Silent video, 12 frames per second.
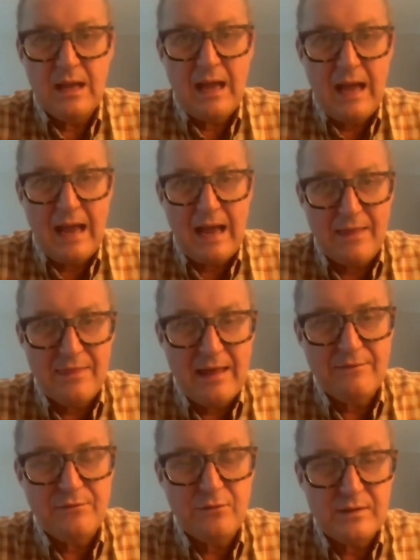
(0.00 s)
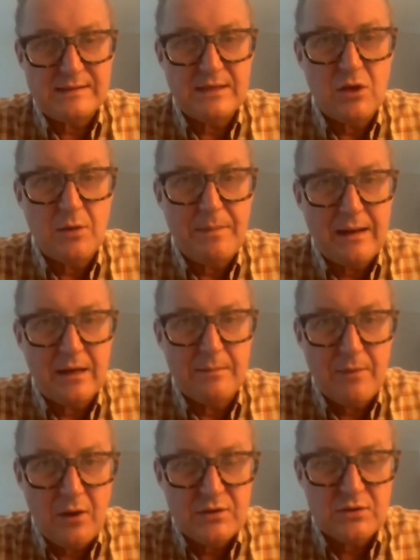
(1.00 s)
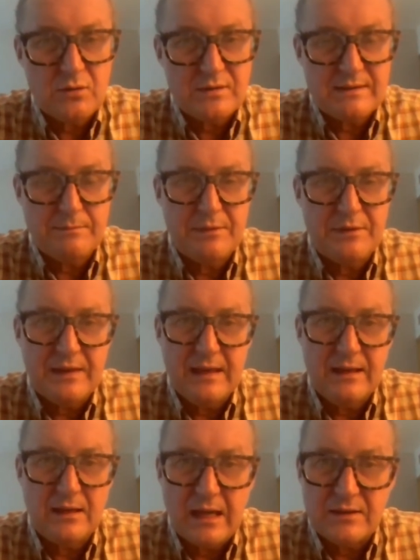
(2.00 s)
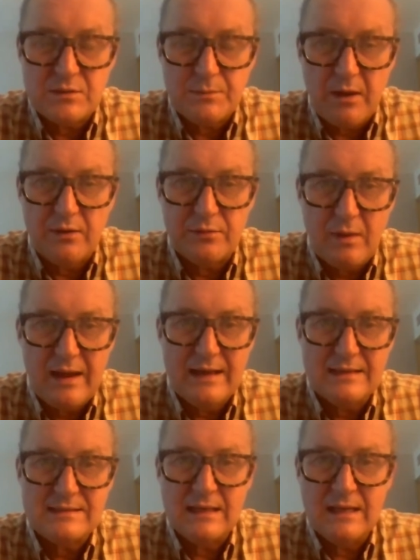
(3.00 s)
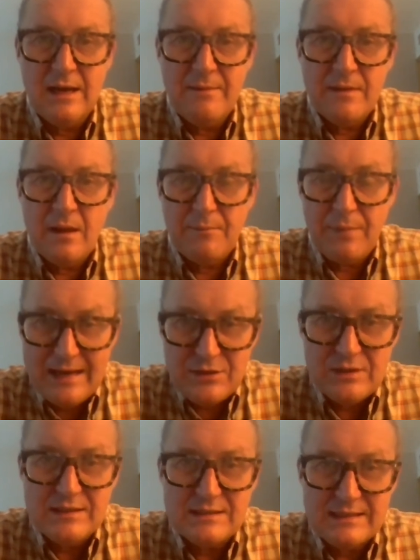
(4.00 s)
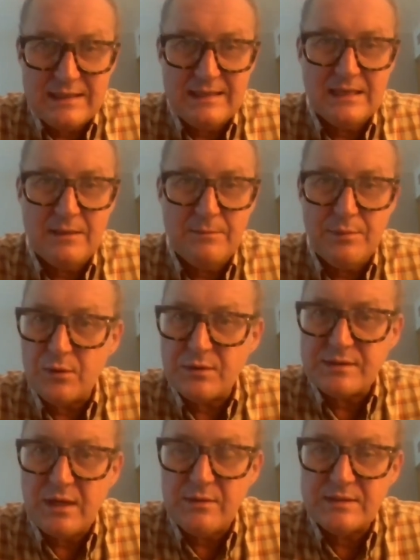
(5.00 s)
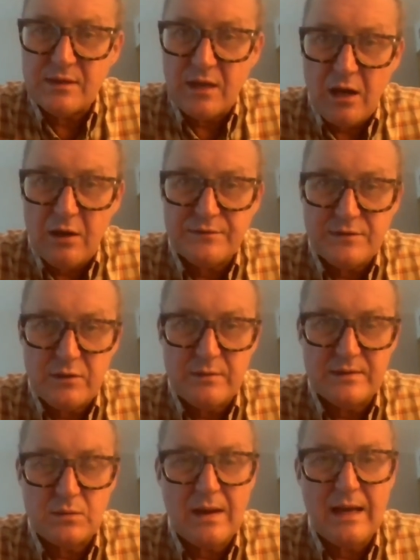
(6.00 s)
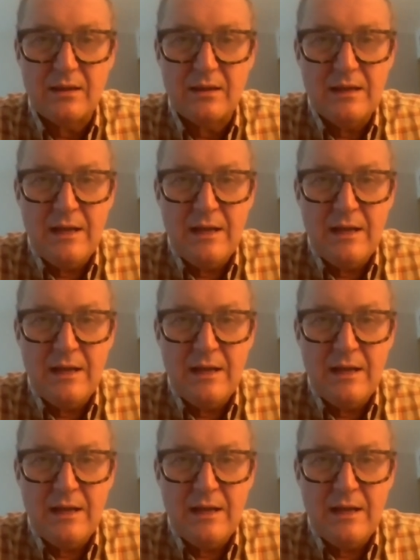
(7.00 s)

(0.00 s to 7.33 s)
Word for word: And mm. therefore, this issue about emotional sympathy cuts both ways. Patients need it, but also staff do as well.